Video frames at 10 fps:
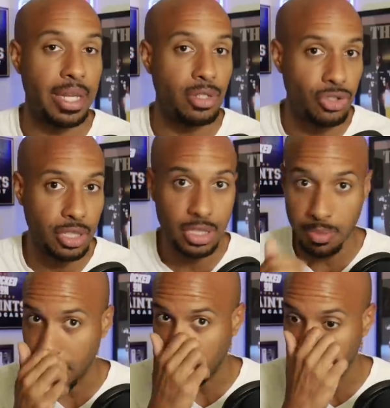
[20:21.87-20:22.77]
And just
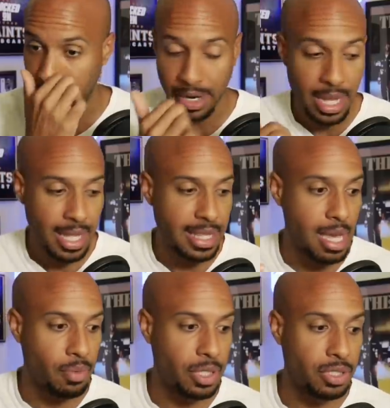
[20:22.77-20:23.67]
to be clear,
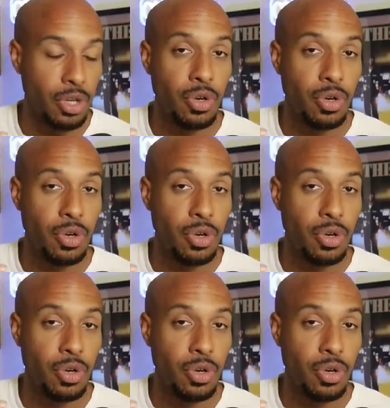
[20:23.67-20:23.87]
that was